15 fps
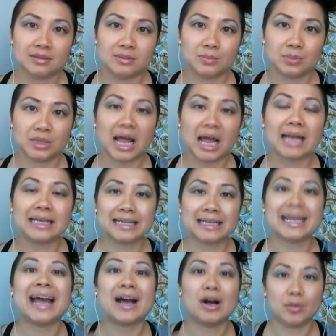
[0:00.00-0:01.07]
but I need
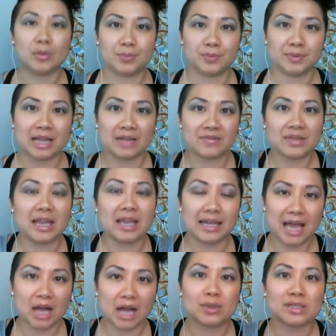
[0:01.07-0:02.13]
help navigating
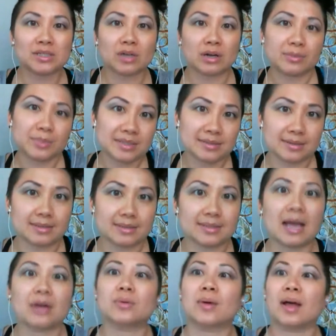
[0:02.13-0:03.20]
how do I start a business?
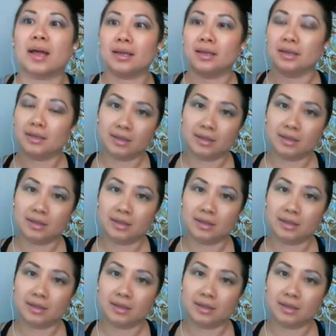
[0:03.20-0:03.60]
How do I,